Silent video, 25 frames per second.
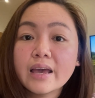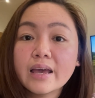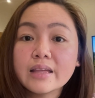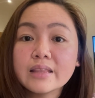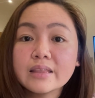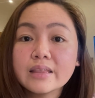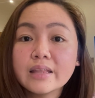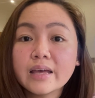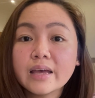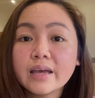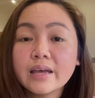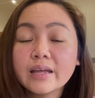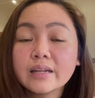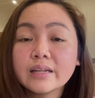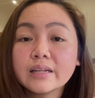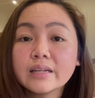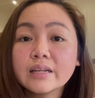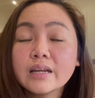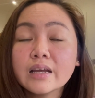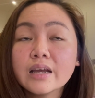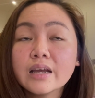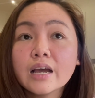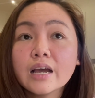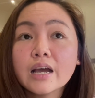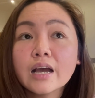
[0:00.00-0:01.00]
And then
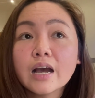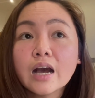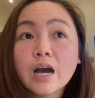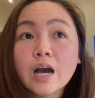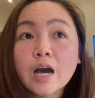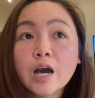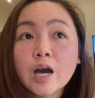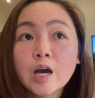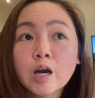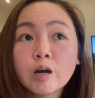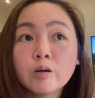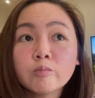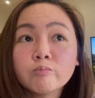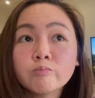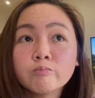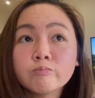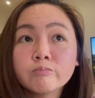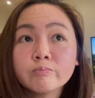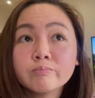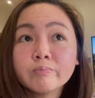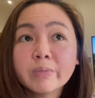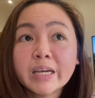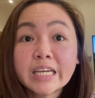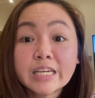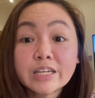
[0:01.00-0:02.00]

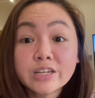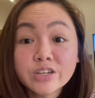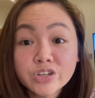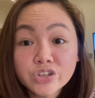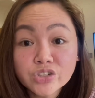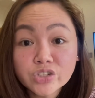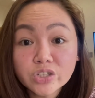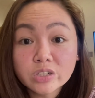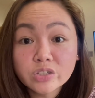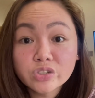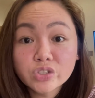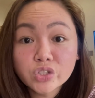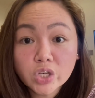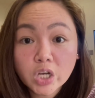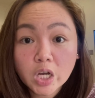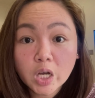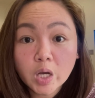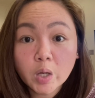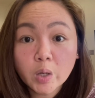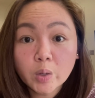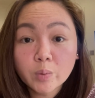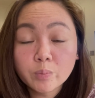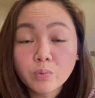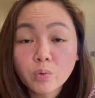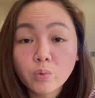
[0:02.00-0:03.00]
my initial
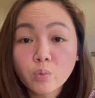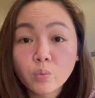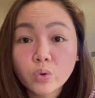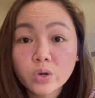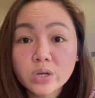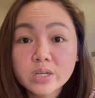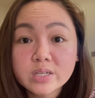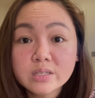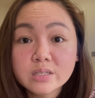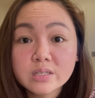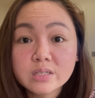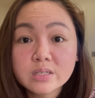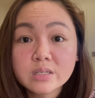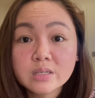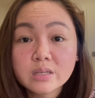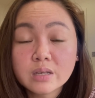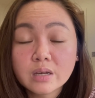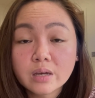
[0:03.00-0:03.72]
job was